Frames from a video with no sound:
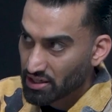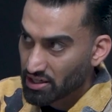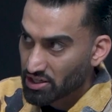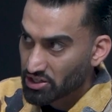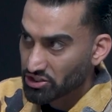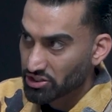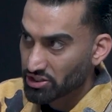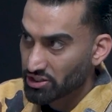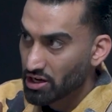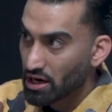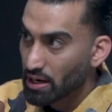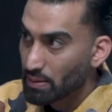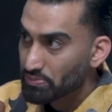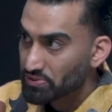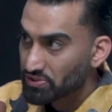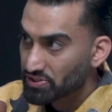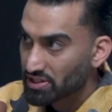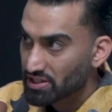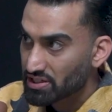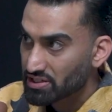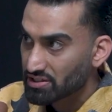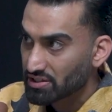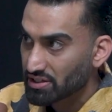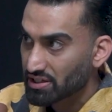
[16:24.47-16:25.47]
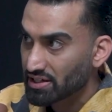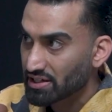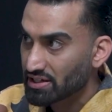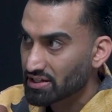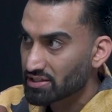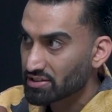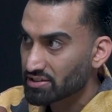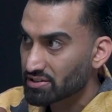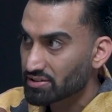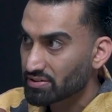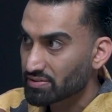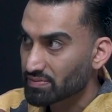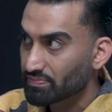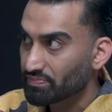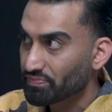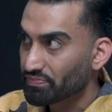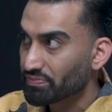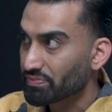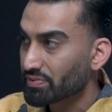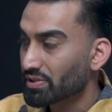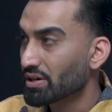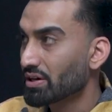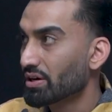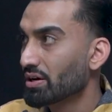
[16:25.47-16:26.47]
Synopsis is
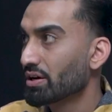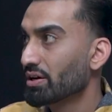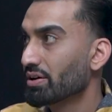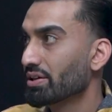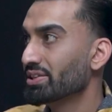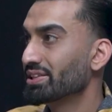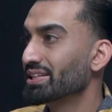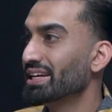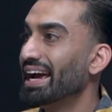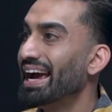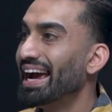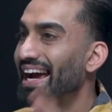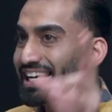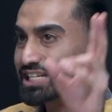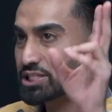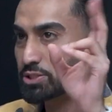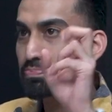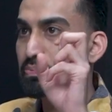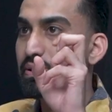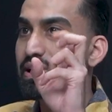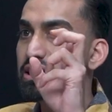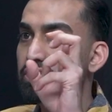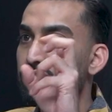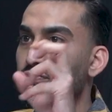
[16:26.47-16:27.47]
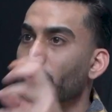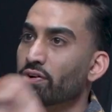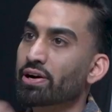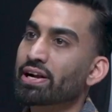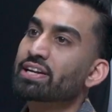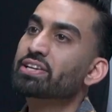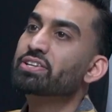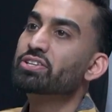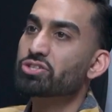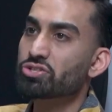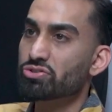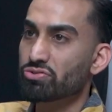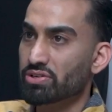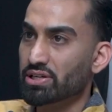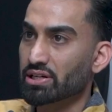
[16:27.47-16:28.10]
the ESPYs for industry.